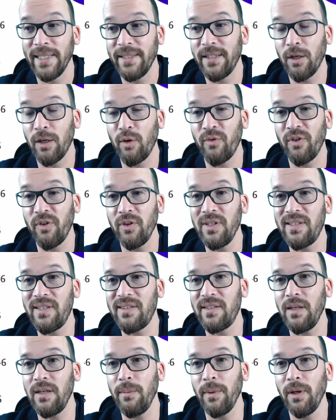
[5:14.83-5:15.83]
that are very
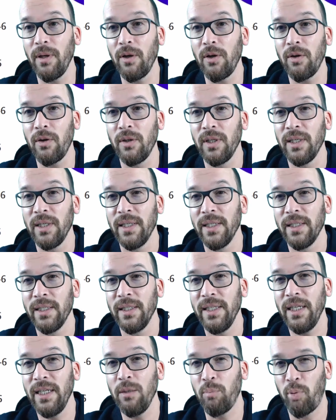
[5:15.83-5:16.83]
similar
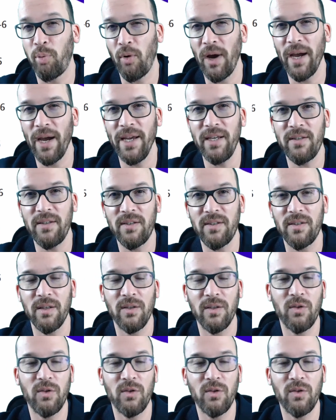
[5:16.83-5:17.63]
in price